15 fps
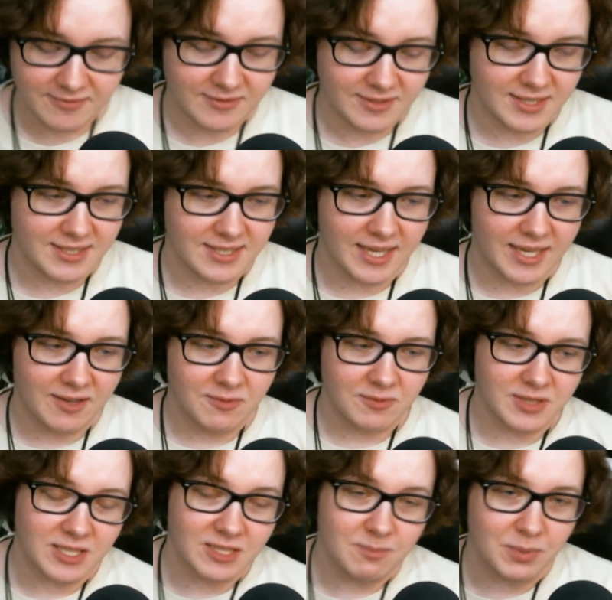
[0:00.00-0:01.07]
she's like, well,
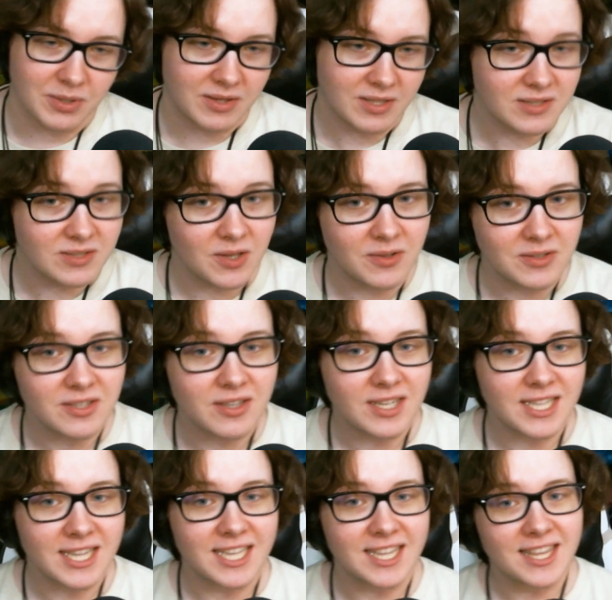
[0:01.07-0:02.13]
just put the salt on it
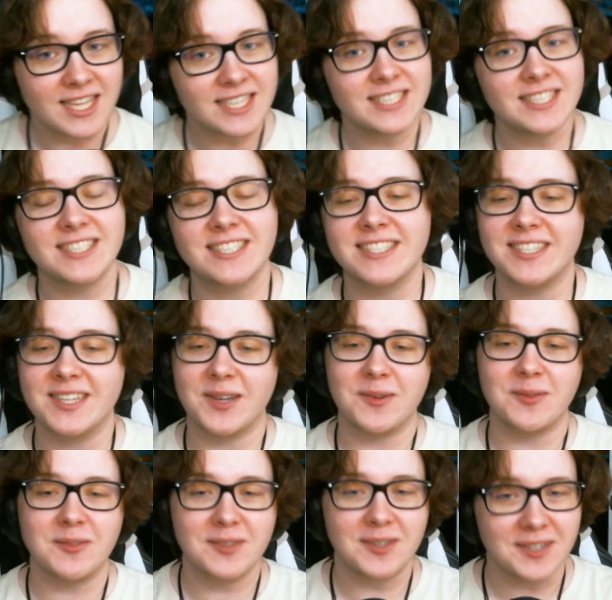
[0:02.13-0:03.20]
like this,
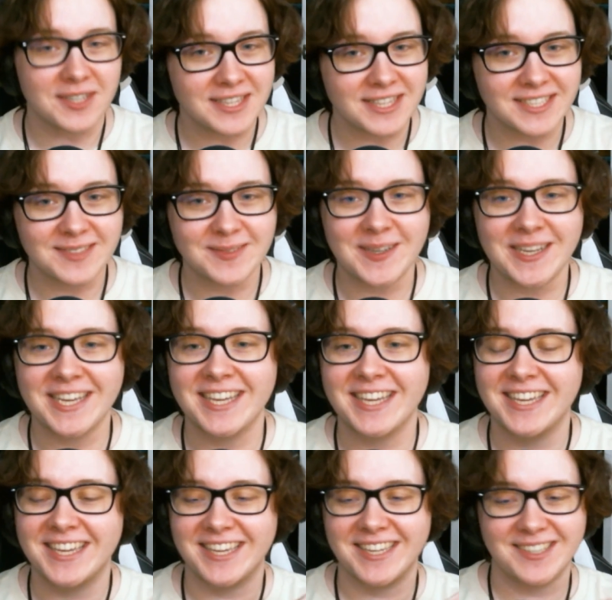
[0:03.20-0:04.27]
cook it this way,
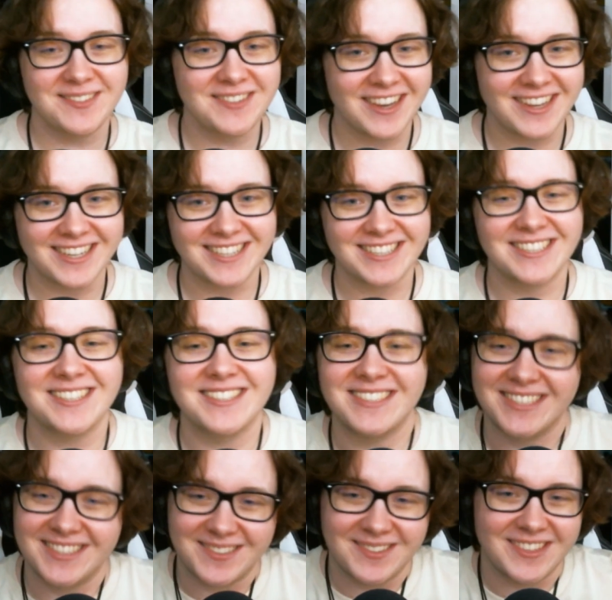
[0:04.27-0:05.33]
you got it. It's
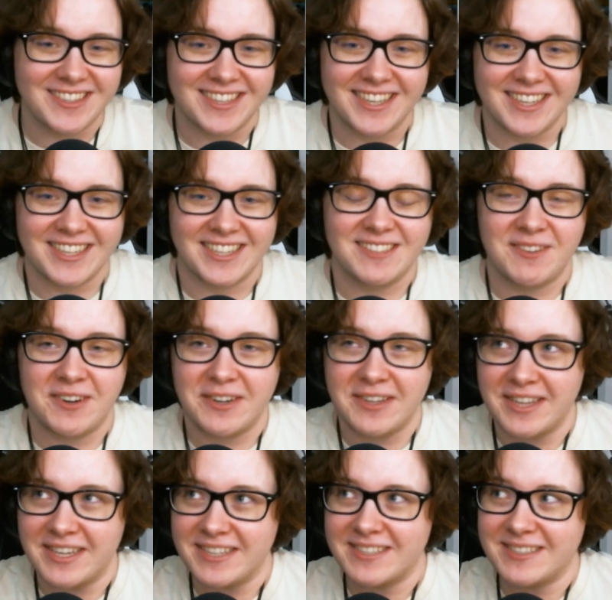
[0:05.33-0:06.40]
that sort of thing. It's very
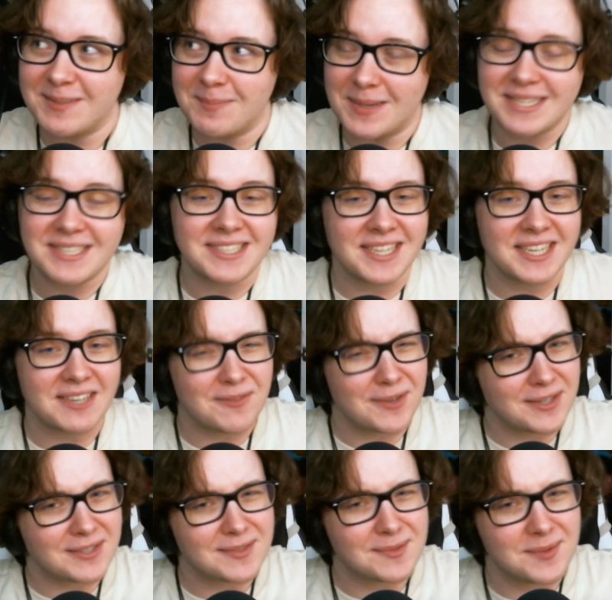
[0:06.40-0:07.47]
like domestic and
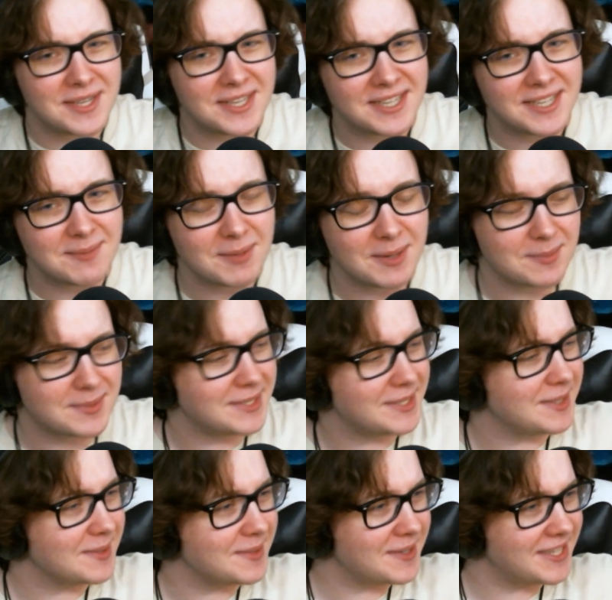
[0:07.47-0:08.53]
very sweet in my
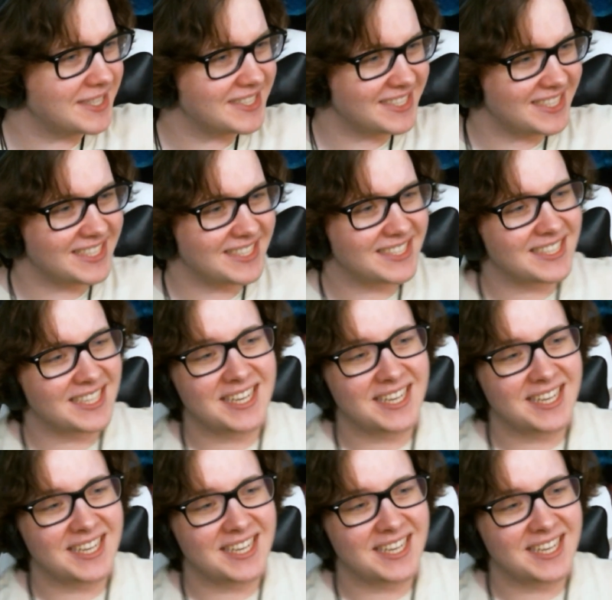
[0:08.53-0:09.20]
particular instance.